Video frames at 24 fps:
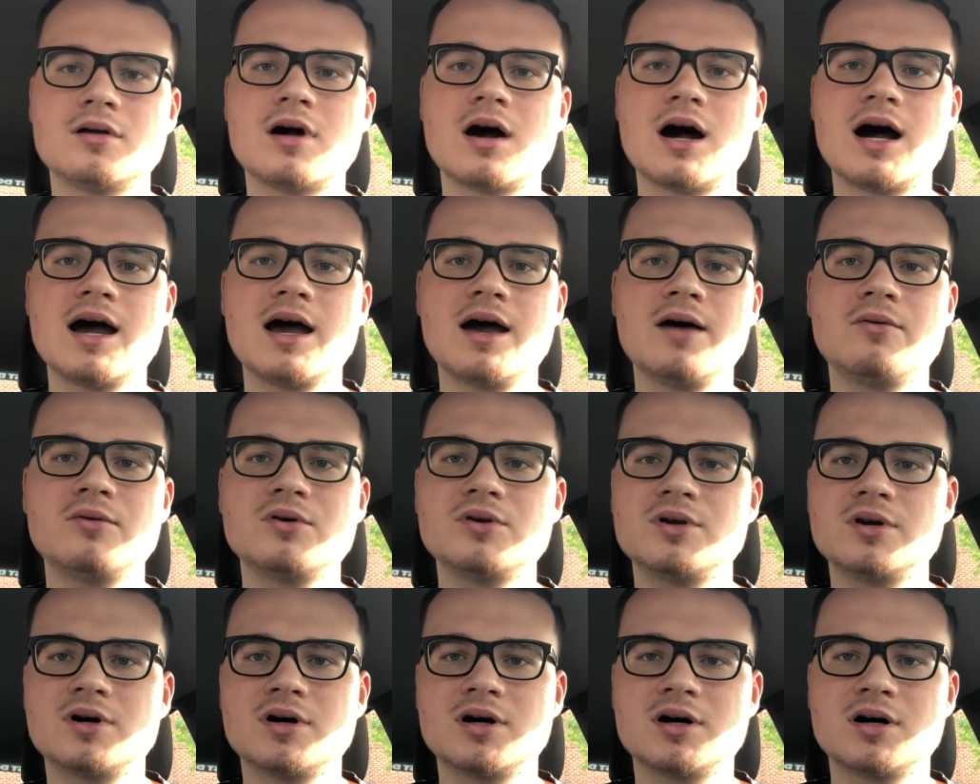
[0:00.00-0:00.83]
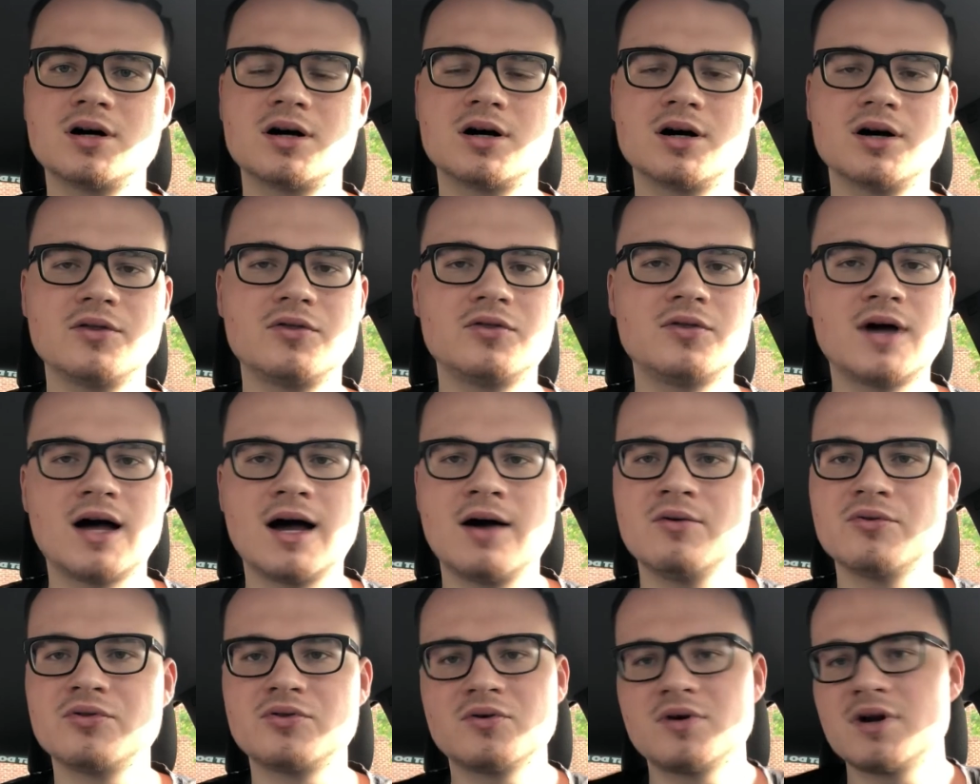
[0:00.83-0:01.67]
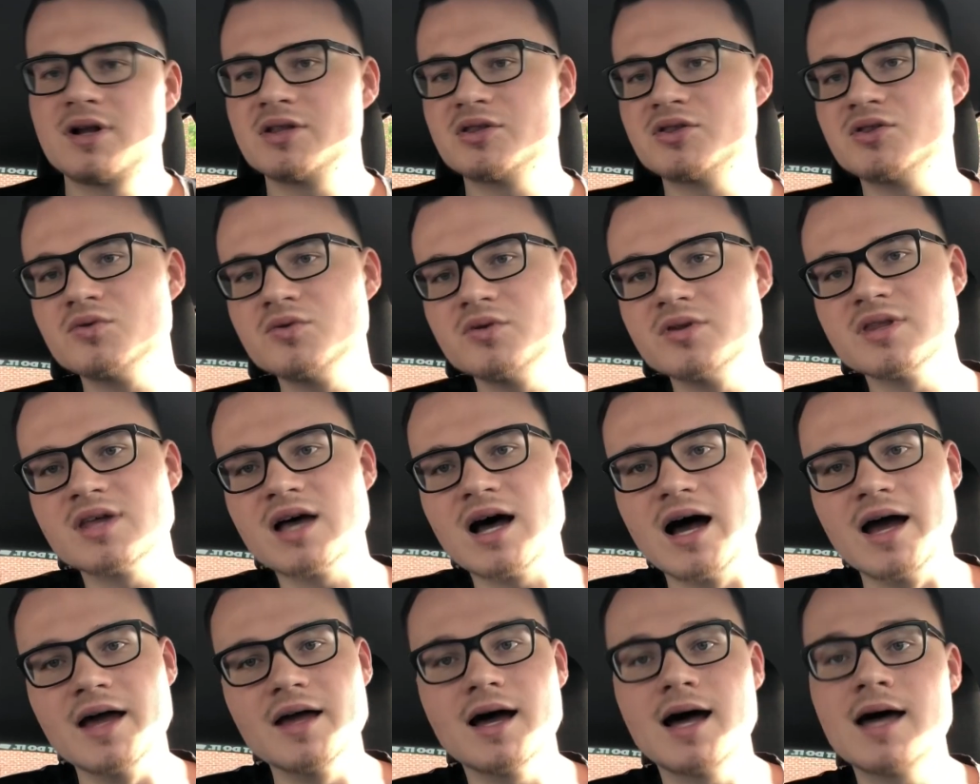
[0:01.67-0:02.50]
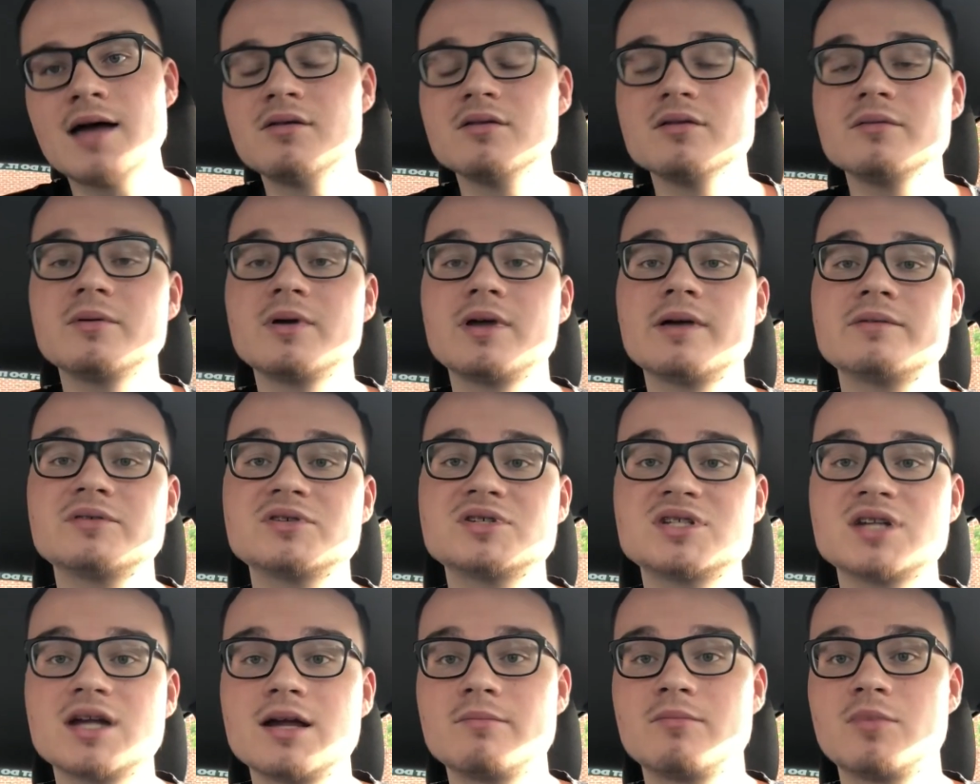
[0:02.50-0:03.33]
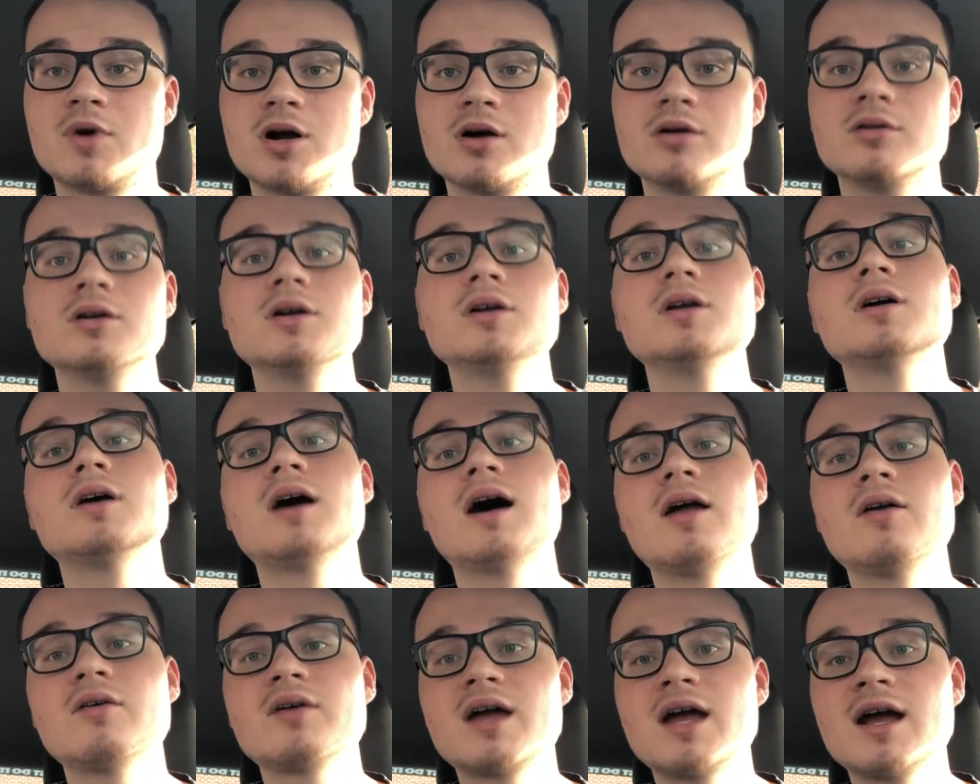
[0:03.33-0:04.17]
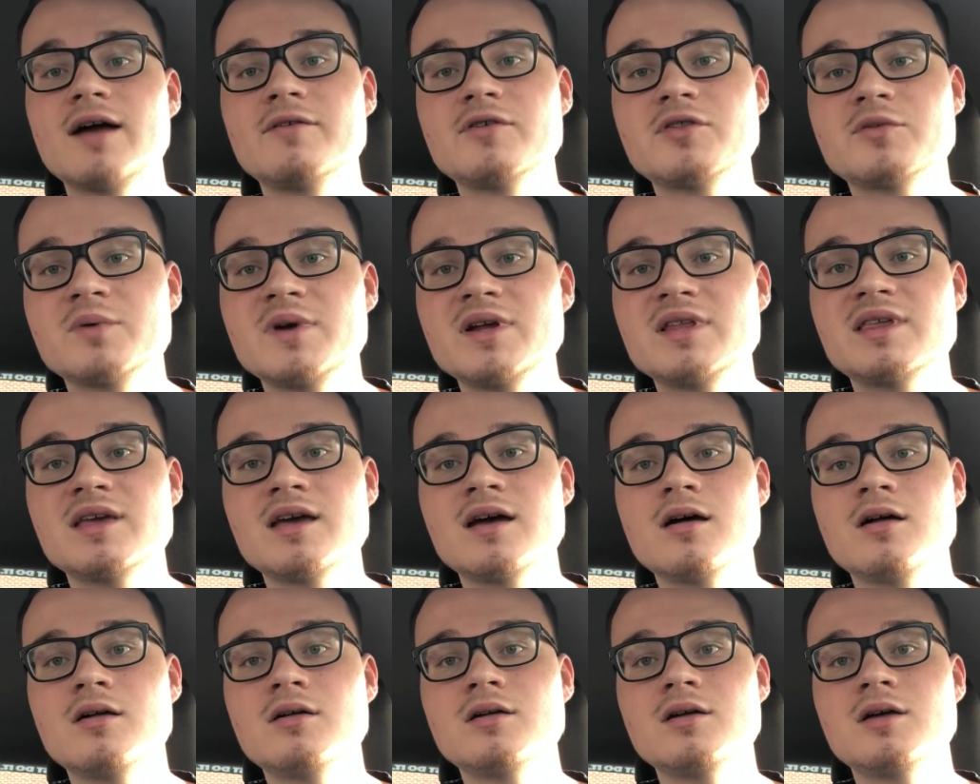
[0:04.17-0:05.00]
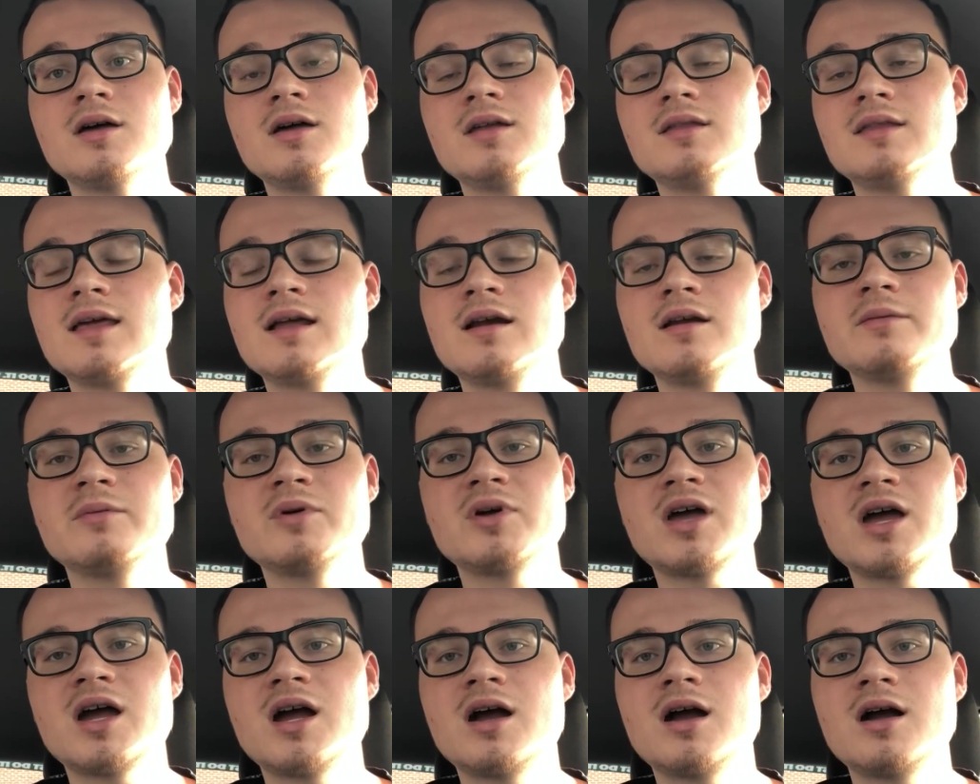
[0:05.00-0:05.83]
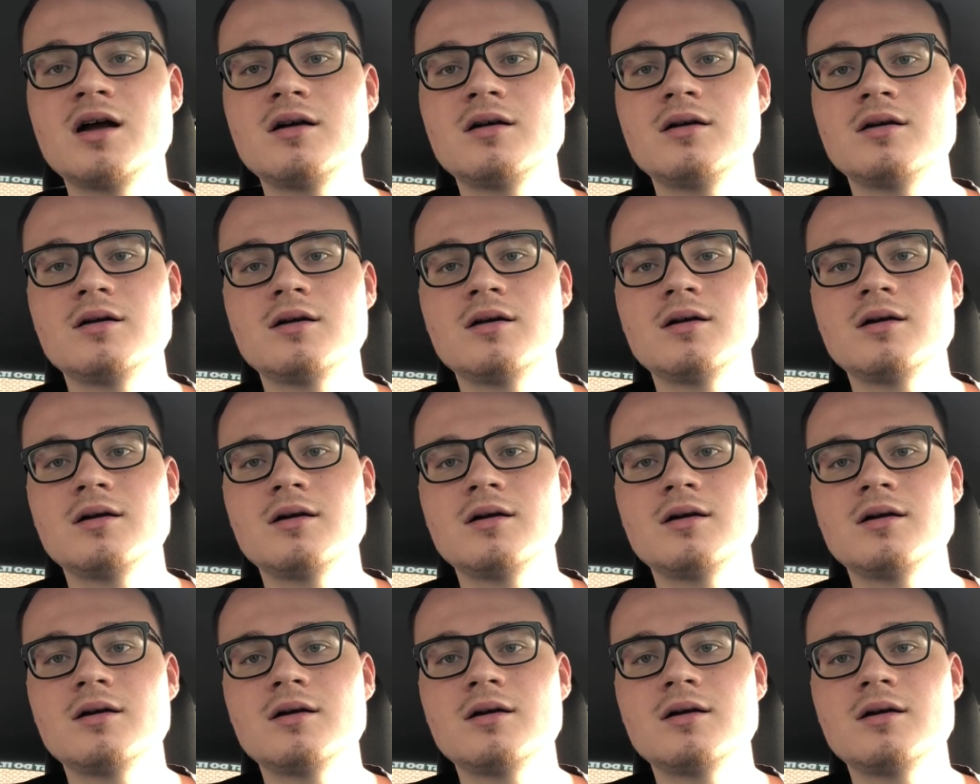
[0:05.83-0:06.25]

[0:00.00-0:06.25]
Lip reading: I would throw on a suit and tie. I don't even give a shit, bro. I don't care if it's retail. They don't even care.